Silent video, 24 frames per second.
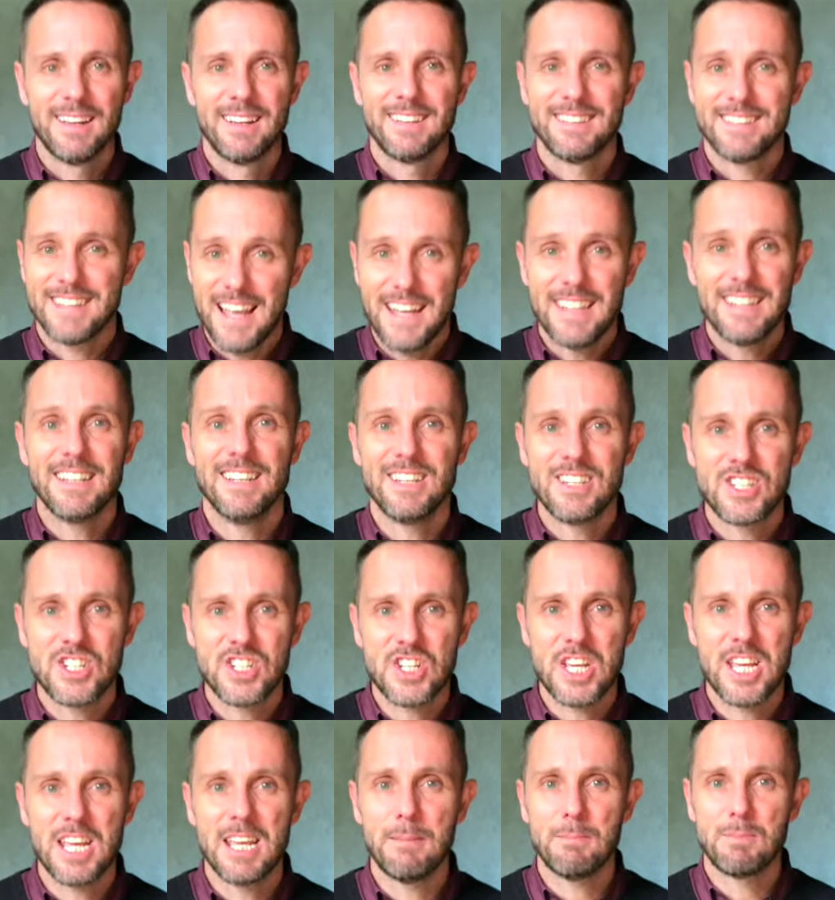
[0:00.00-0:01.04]
tending
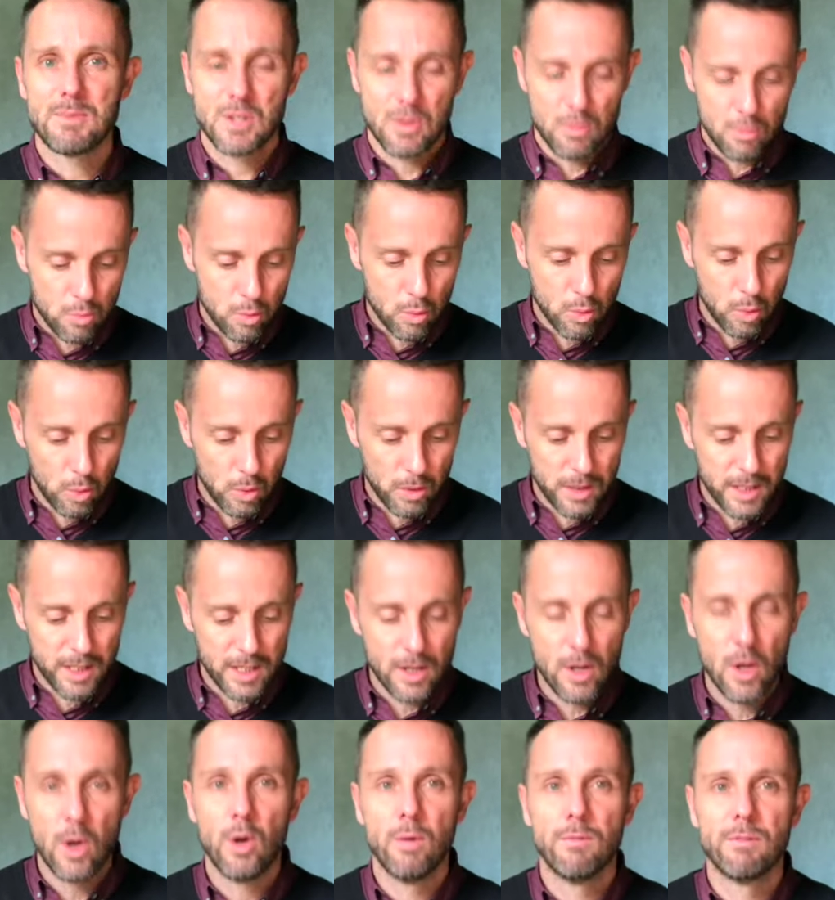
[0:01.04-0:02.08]
sheep, to
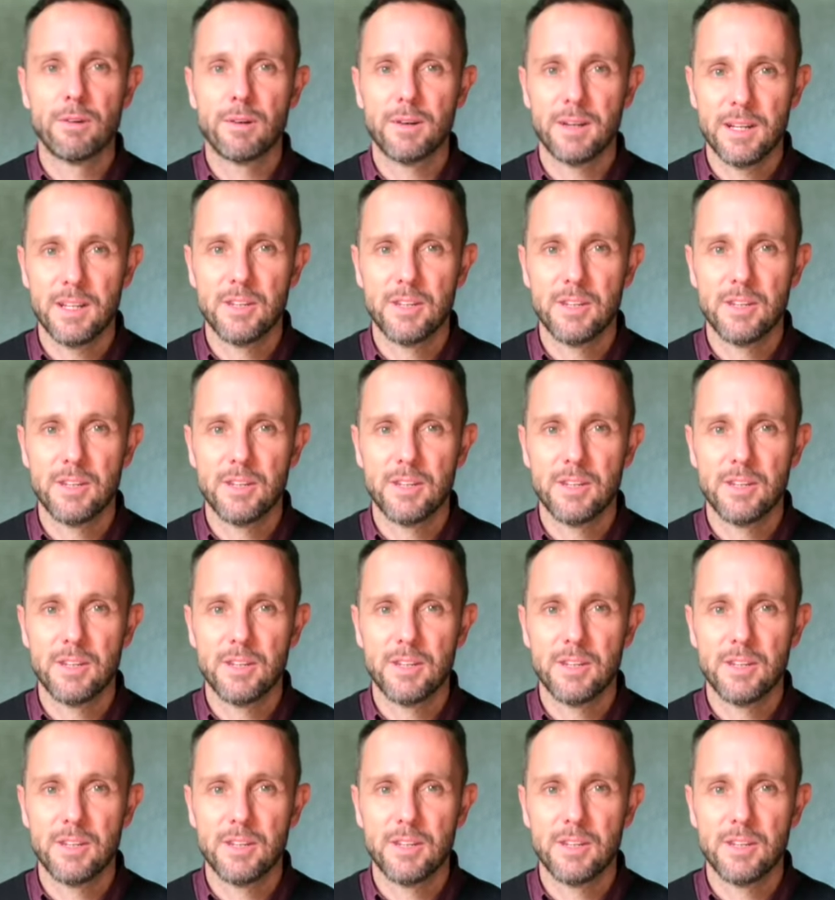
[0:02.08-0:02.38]
ruling over